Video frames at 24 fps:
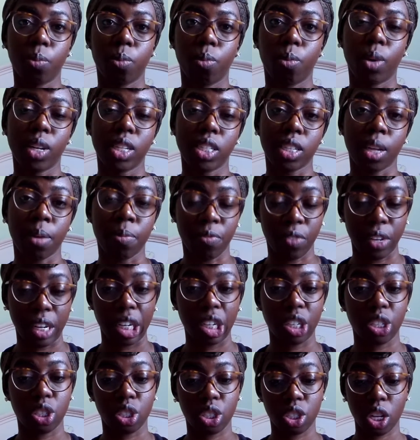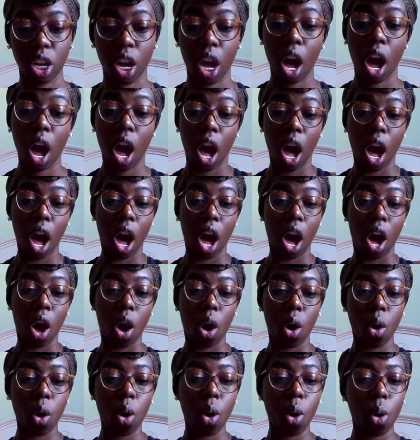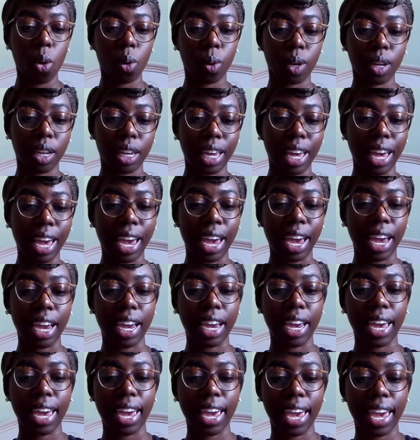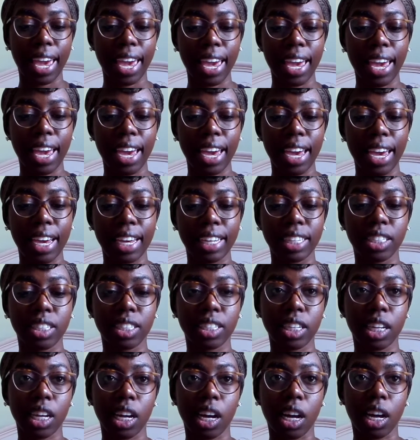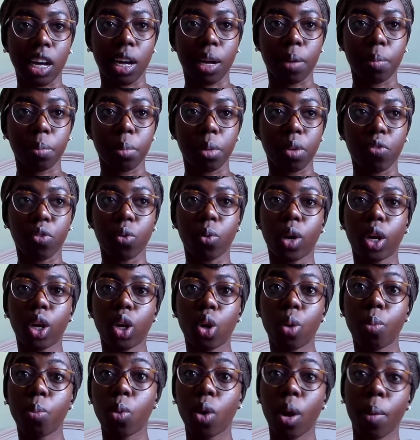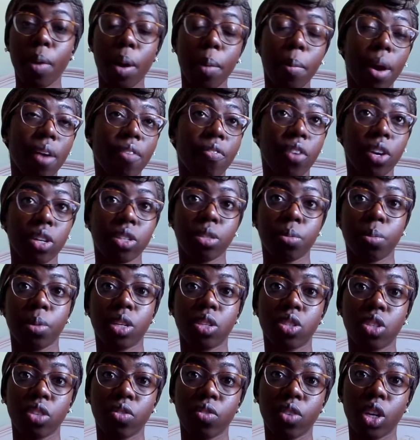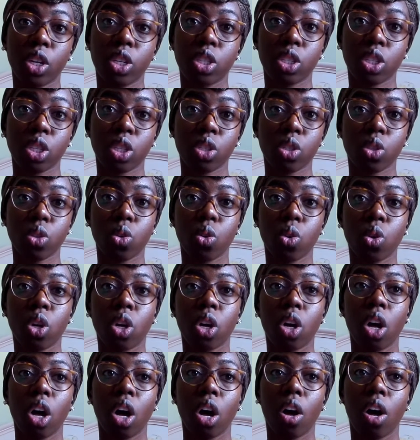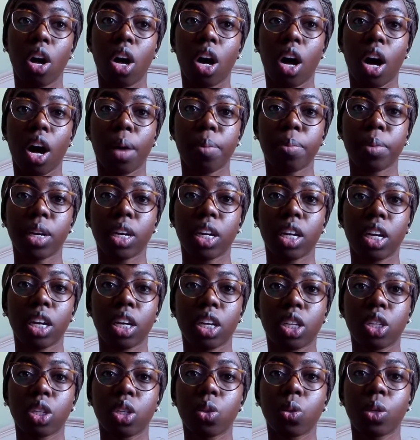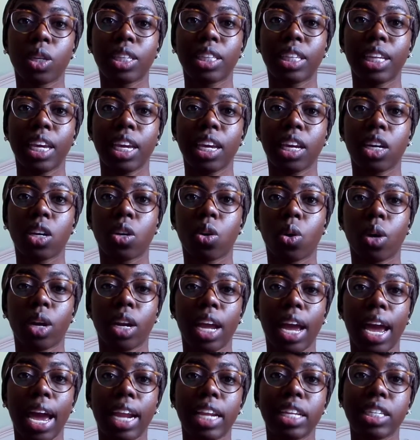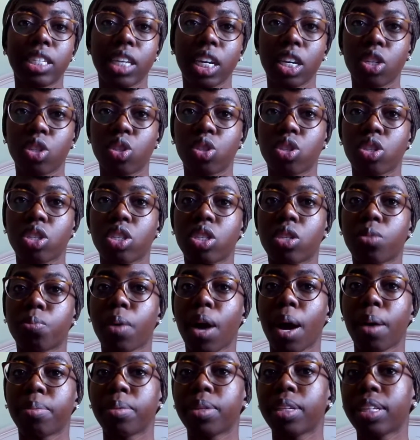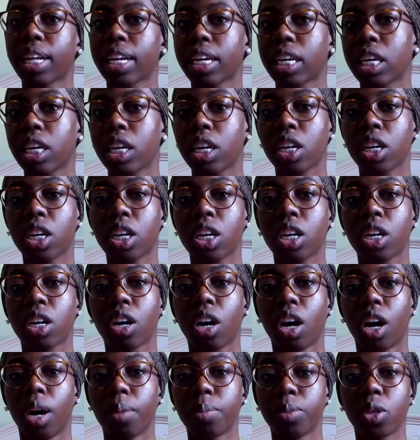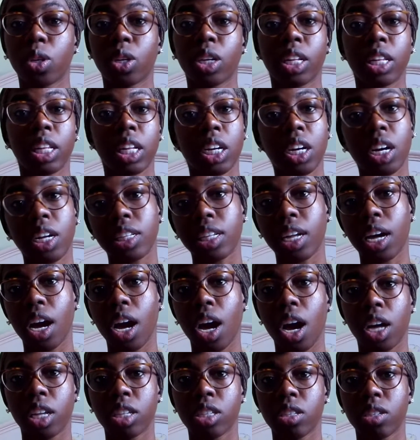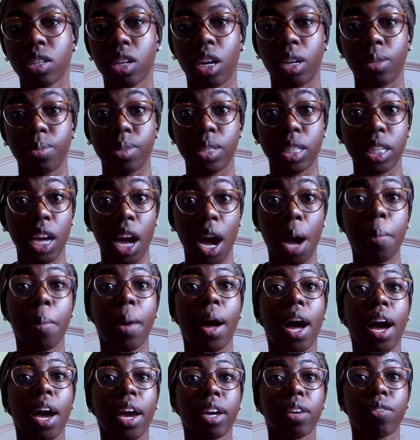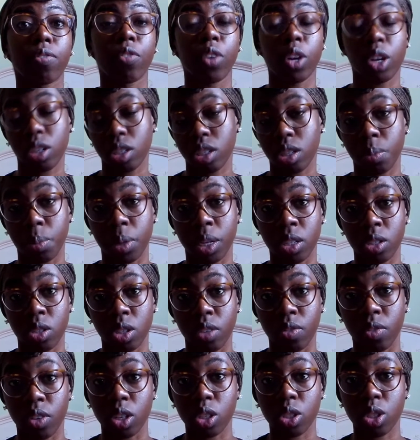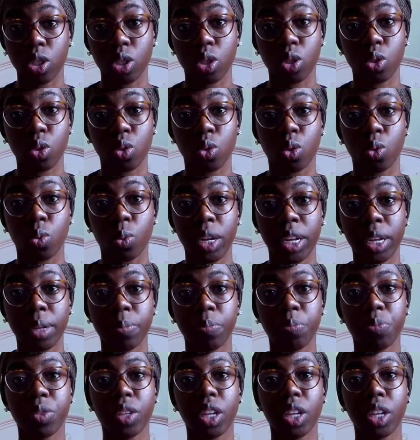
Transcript: once I'm finished. Okay, and if you want to know more about my first semester of nursing school, I'm gonna include a link or an annotation, probably like here. You can click on that and see how my first semester of nursing school went.